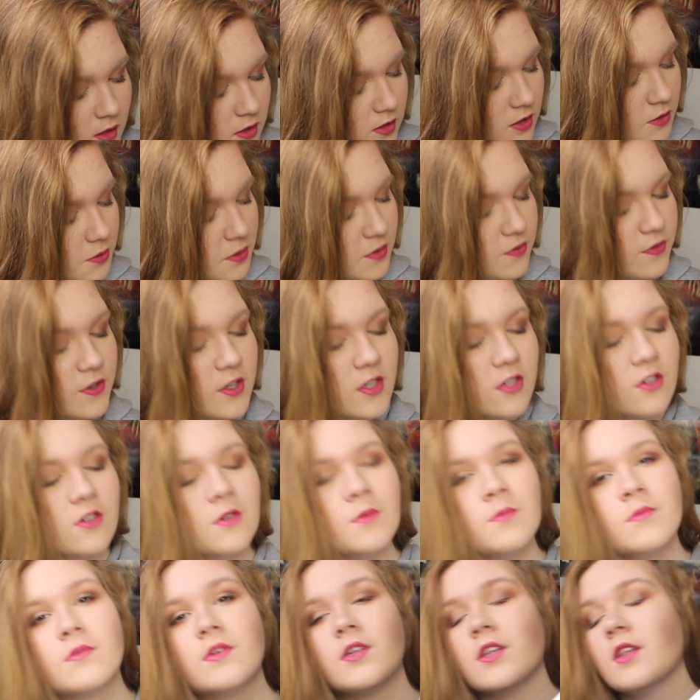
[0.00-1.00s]
So we first
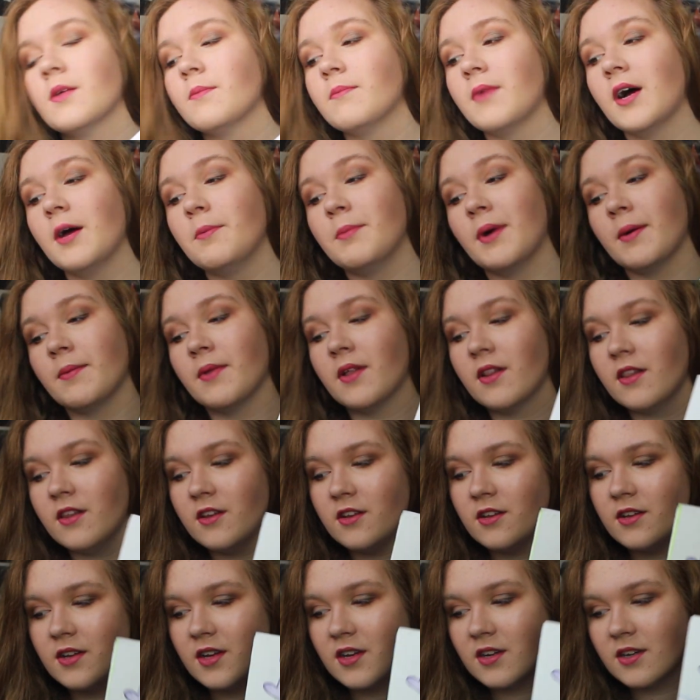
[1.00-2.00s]
come to the mind map. Now
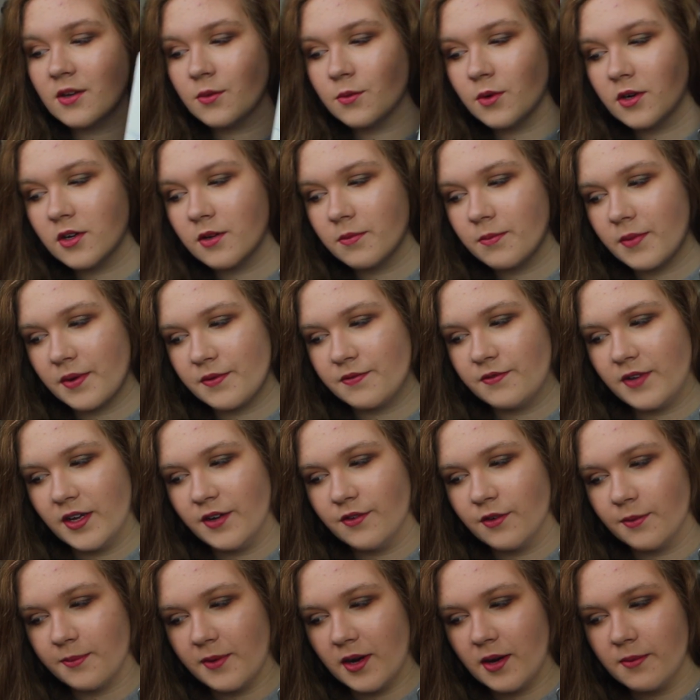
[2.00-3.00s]
this is actually one of my
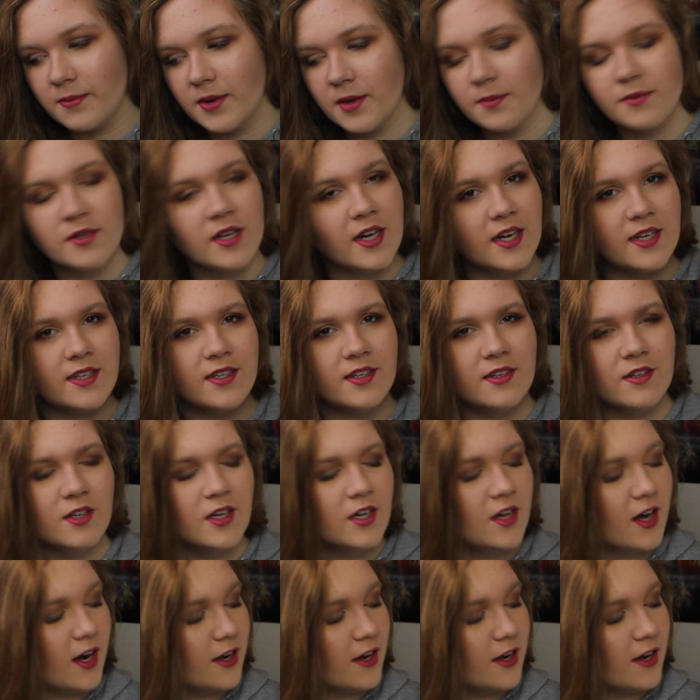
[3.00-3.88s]
favourite mind maps that I did.